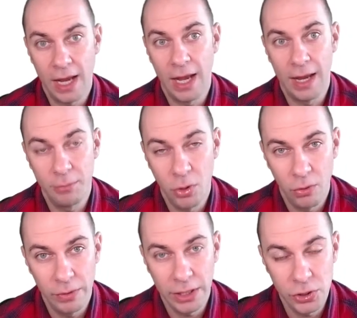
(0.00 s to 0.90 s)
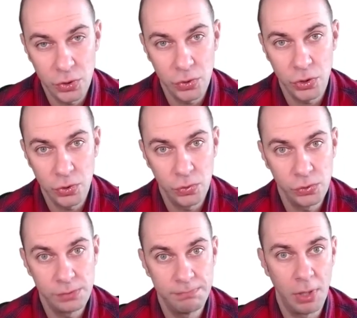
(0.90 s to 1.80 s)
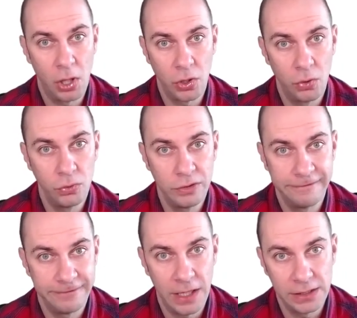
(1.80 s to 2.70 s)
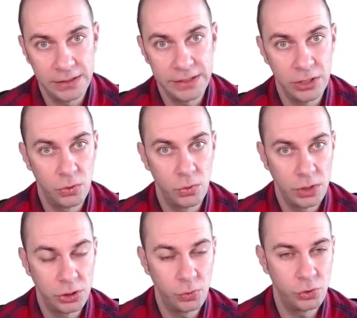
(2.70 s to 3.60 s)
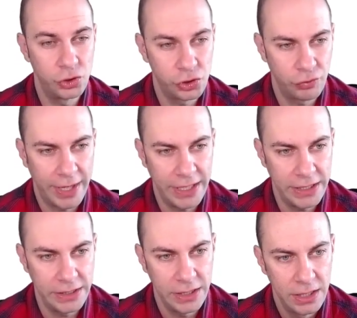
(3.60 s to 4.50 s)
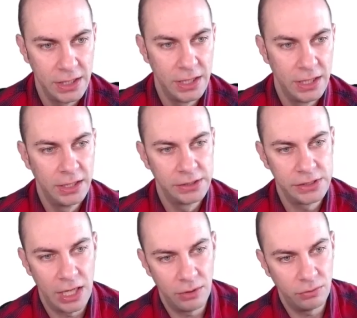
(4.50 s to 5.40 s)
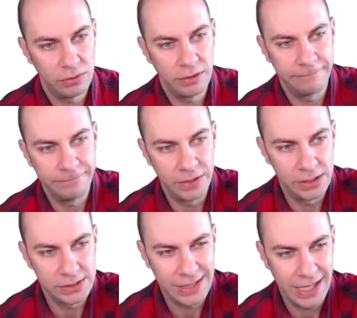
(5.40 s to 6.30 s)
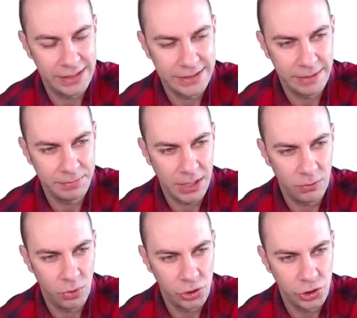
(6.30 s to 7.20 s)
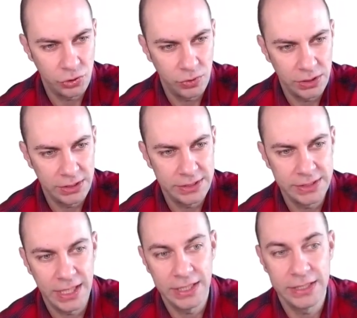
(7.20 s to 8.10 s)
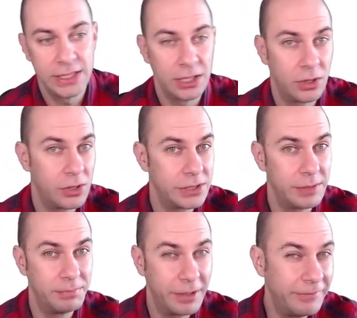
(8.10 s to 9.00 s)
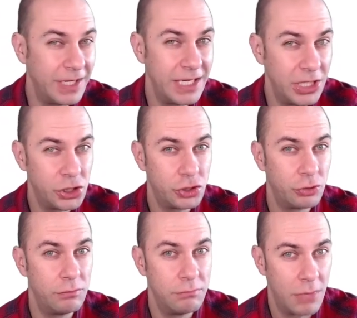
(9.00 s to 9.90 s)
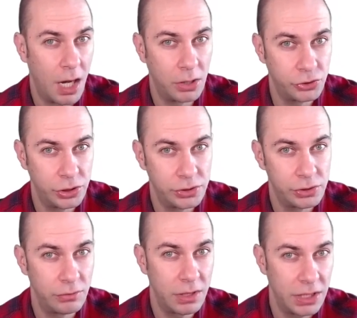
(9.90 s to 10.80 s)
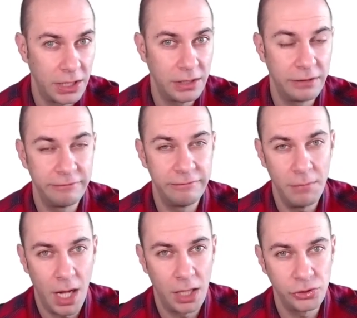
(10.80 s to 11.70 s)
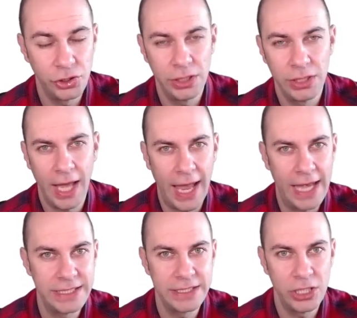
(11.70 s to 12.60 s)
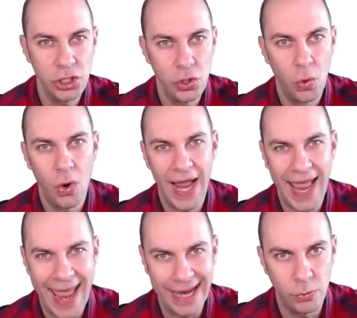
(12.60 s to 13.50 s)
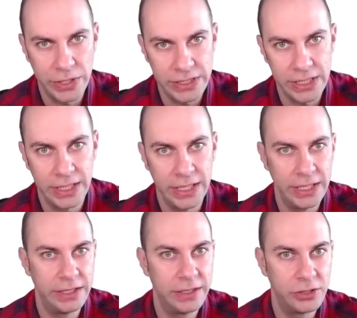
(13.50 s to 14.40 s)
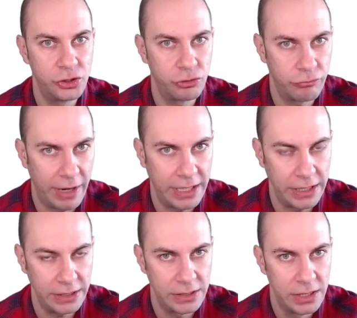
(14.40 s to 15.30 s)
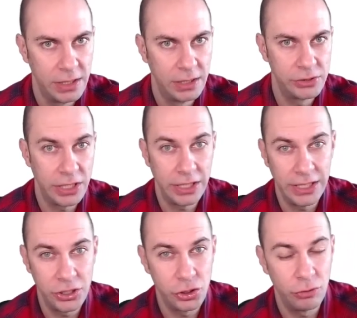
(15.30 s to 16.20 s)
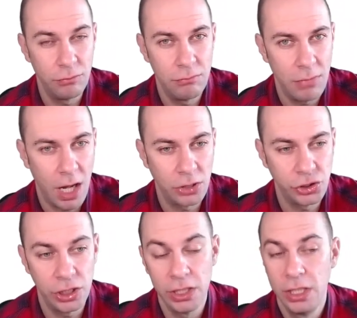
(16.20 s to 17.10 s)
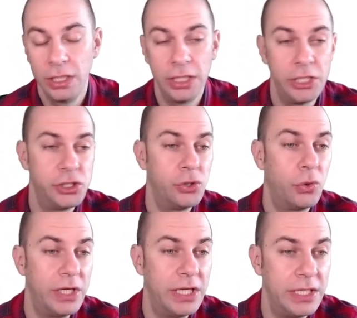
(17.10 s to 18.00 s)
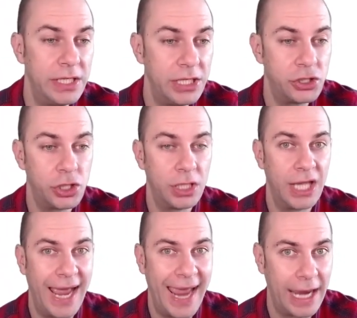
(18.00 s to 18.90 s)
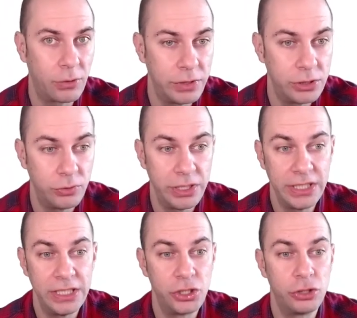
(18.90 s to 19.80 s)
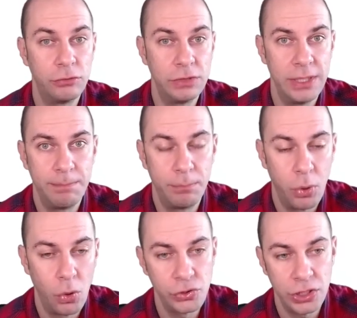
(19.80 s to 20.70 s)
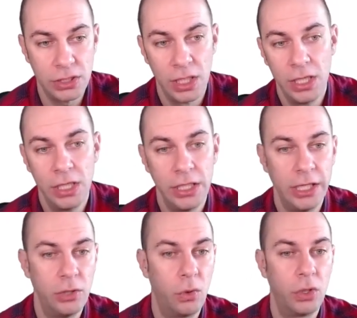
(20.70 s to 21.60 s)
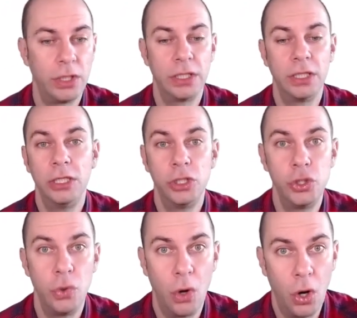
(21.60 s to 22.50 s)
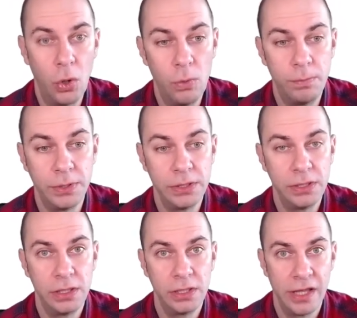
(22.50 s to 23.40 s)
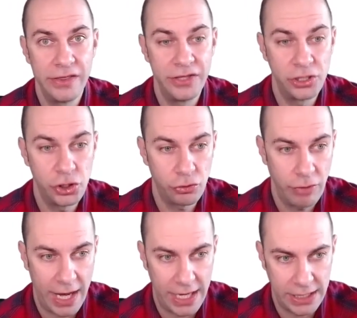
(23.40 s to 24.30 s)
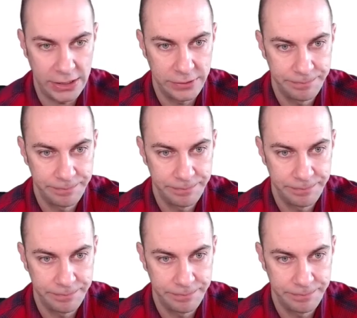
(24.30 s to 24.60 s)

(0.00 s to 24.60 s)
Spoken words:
I'm going to use borrowed funds in order to trade. So the first concept I want you to understand is the concept of initial margin. So think of margin as your equity in the trade. So initial margin is your initial equity or initial deposit in order to open the trade.